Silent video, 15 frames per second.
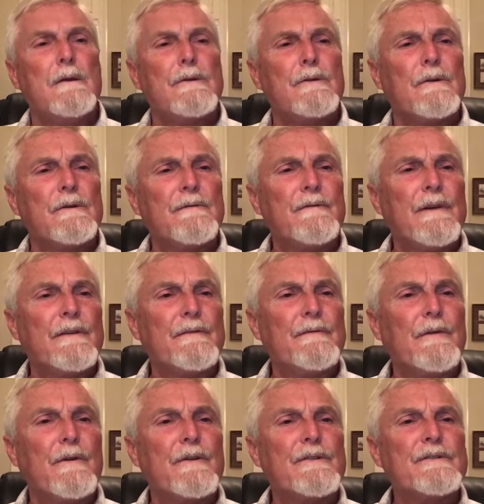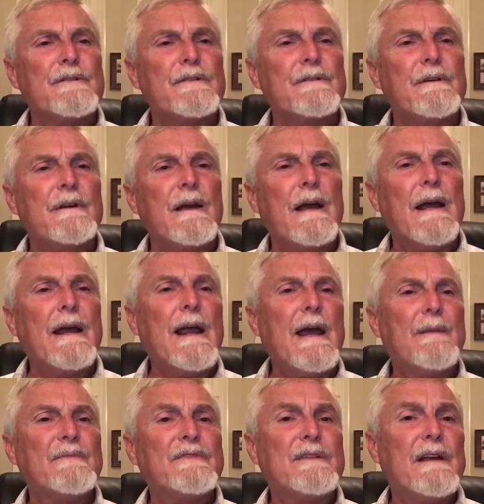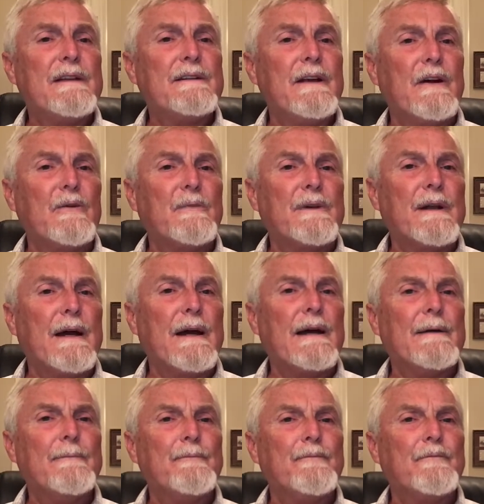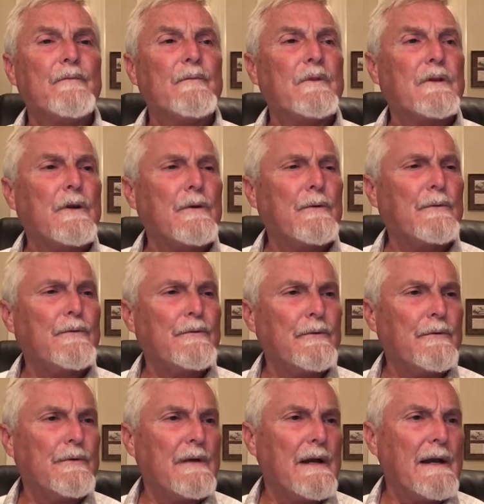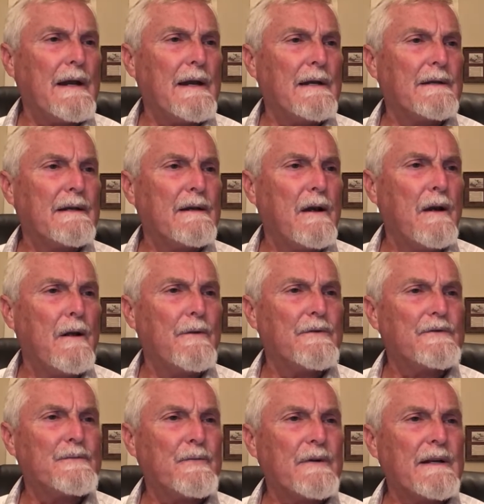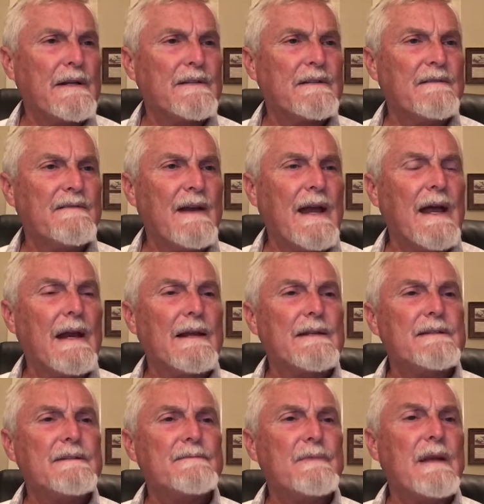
So in the 5th verse, Ahab said to Obadiah, go through the land and all the springs and valleys.